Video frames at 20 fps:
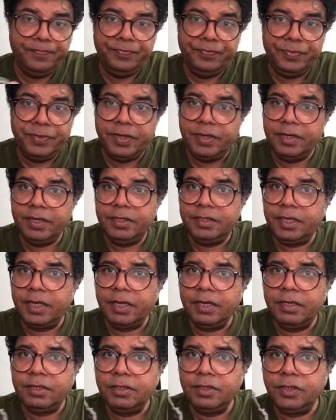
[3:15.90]
30
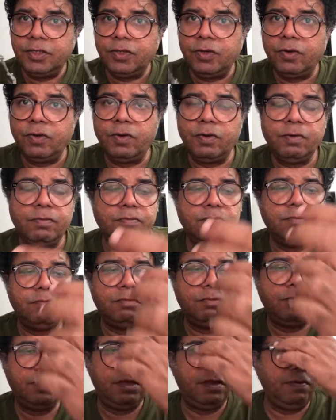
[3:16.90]
seconds or
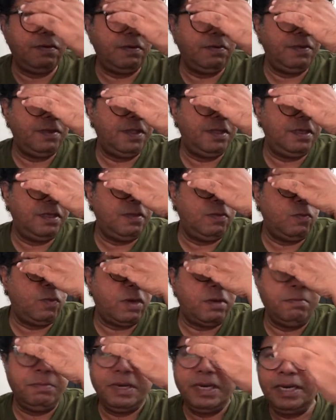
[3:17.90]
even within
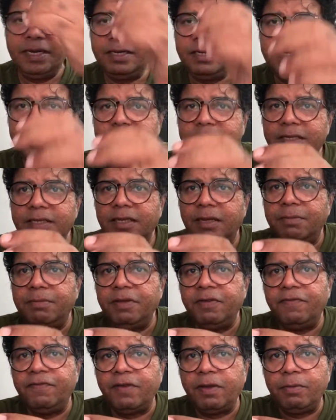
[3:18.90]
1 minute, that'd be
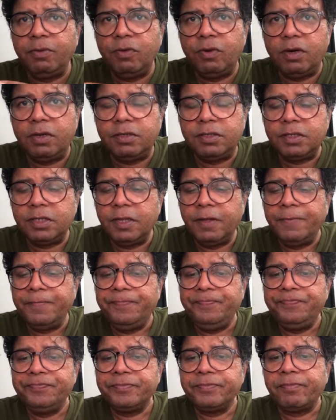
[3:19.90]
fabulous.
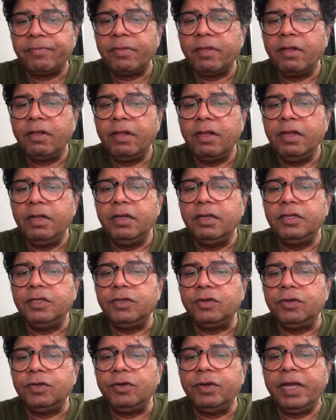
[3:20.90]

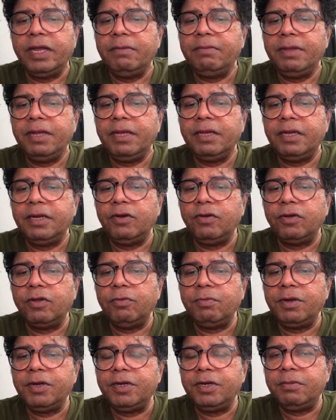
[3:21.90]
So you can make a
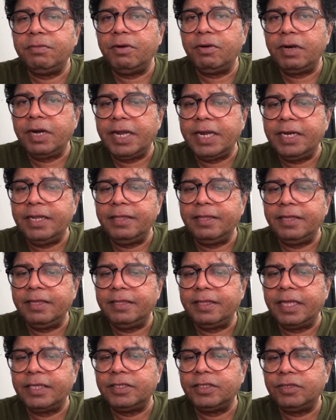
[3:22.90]
documentary about anything.
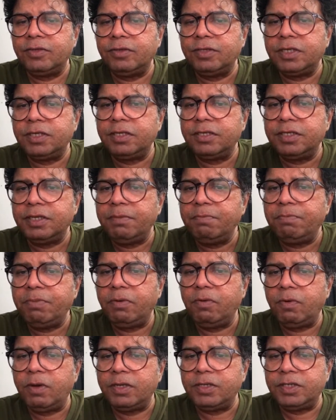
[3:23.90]
Those are the simple
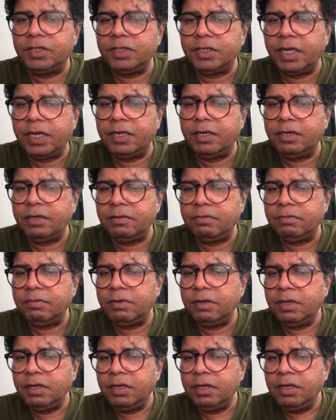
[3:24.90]
ones. And
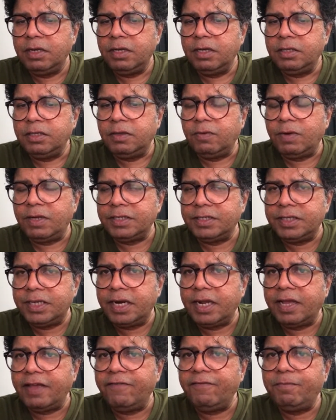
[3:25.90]
the ones that
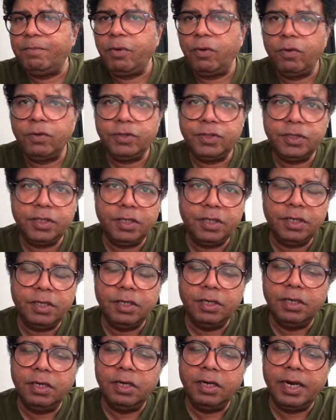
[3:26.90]
I've posted,
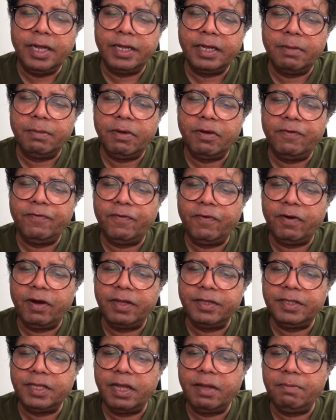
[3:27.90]
like about, for
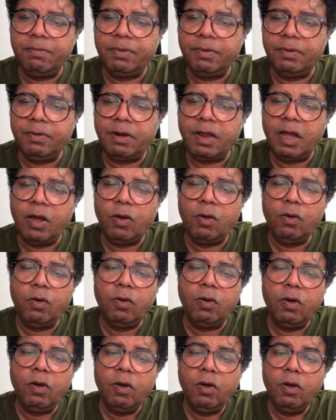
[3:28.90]
example, how
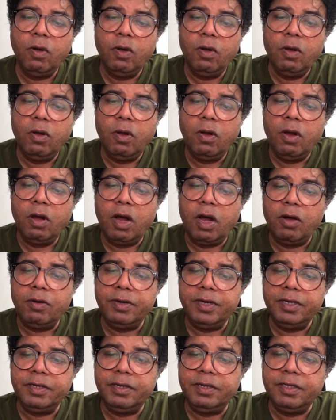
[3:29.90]

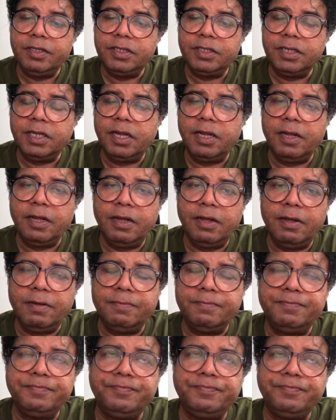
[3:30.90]
did this how